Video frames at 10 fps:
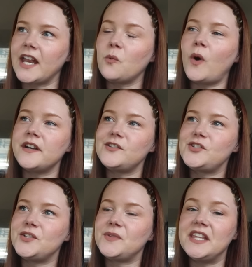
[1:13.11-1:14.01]
and I wanted
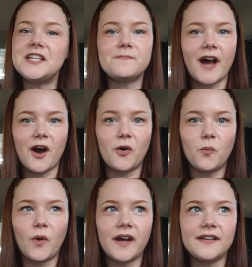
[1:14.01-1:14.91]
to think
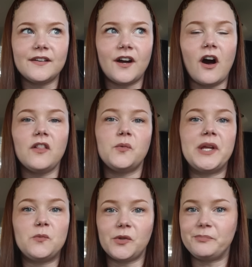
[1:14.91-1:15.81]
about what
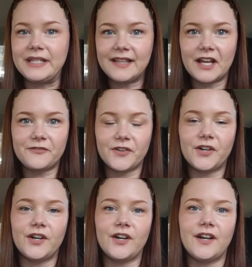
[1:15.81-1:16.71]
Halloween will be like for
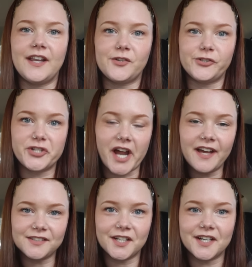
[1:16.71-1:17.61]
her in her
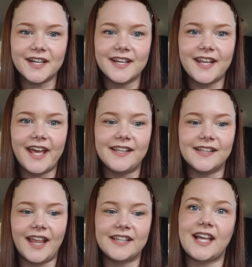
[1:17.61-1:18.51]
childhood,
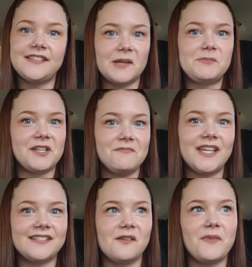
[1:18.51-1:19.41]
and like that's up to
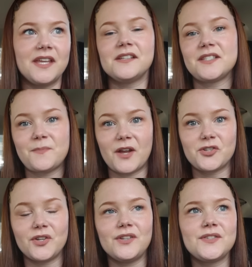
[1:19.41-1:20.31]
me to make it
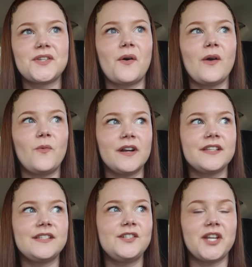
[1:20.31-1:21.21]
special. So I
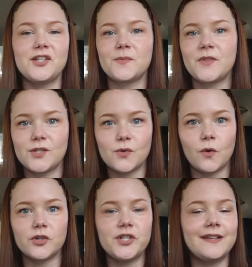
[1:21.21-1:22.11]
wanted to change up the
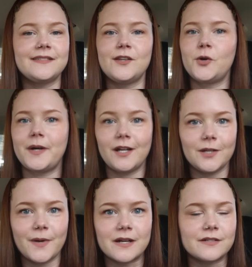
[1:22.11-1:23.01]
decor. She doesn't know about
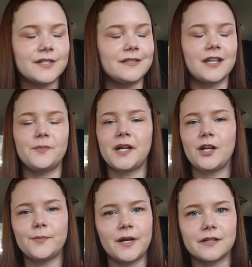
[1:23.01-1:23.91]
Harry Potter, she doesn't care about
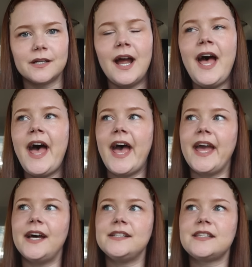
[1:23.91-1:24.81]
Harry Potter,
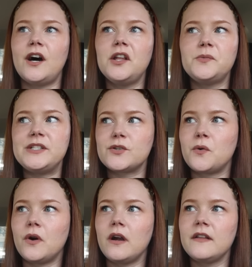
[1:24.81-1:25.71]
and the Halloween
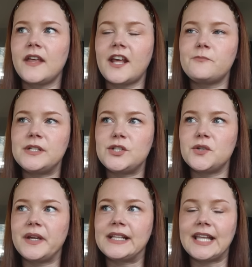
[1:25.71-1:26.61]
decor that I've been
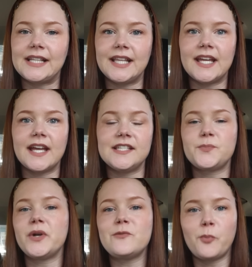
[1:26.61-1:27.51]
doing lately
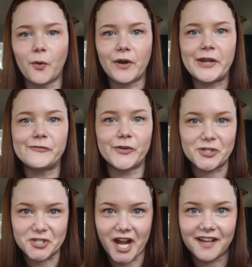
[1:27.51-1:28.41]
is pretty boring for
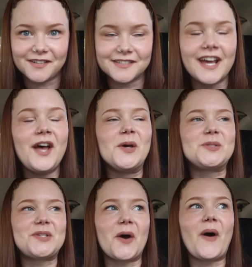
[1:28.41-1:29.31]
a child.
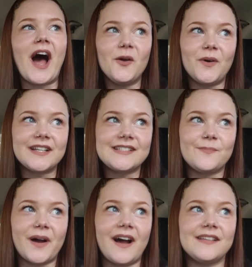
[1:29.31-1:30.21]
So I wanted to
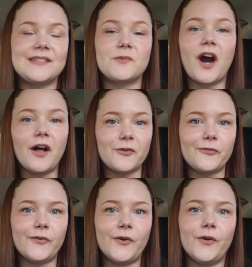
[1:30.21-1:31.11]
buy some
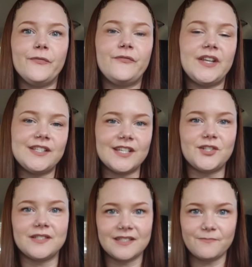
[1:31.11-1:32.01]
colorful
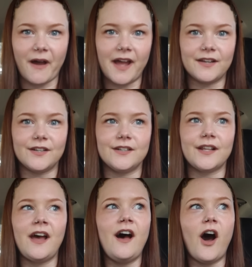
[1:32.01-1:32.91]
vintage
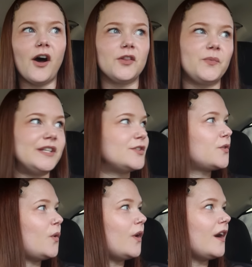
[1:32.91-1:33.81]
inspired Halloween
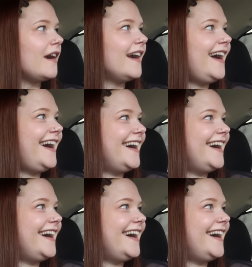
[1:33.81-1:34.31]
decor.